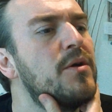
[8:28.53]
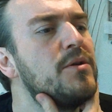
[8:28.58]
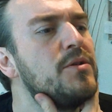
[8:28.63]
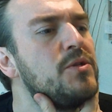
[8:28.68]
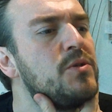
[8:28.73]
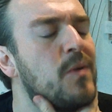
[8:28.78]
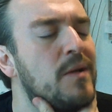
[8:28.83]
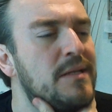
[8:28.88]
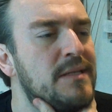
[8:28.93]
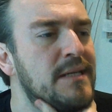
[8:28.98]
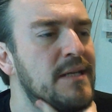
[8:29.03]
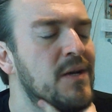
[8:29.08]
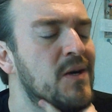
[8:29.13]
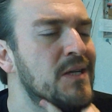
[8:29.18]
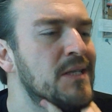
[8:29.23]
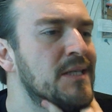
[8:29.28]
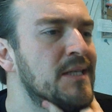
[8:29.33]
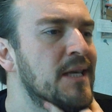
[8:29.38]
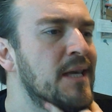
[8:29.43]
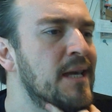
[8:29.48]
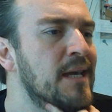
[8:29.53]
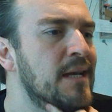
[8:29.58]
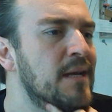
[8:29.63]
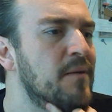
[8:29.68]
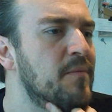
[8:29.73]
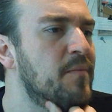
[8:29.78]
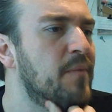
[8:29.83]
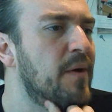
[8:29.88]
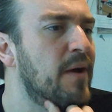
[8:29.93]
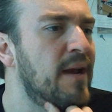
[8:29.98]
2019,
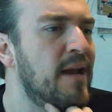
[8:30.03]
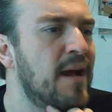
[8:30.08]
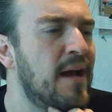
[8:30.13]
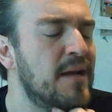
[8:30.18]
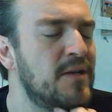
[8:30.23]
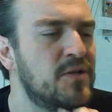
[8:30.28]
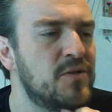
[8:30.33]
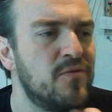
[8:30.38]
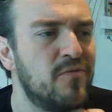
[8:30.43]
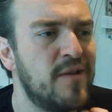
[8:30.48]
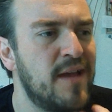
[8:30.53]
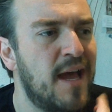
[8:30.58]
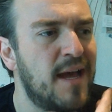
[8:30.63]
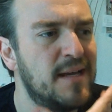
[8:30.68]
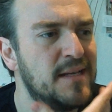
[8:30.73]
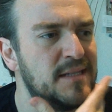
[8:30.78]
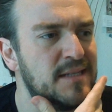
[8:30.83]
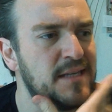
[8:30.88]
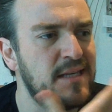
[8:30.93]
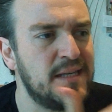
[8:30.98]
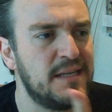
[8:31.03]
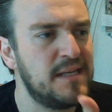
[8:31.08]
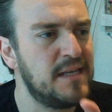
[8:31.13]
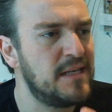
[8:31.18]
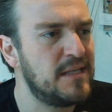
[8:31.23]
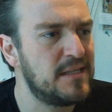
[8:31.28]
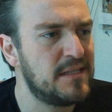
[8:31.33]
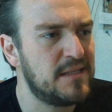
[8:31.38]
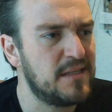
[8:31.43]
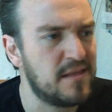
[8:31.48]
but in actual reality,
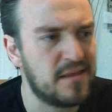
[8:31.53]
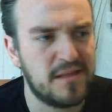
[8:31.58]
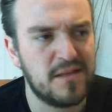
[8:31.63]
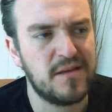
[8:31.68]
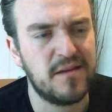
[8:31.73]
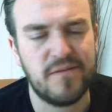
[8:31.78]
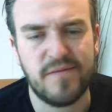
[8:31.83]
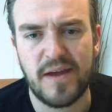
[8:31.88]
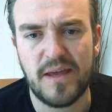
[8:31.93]
it's the 3rd of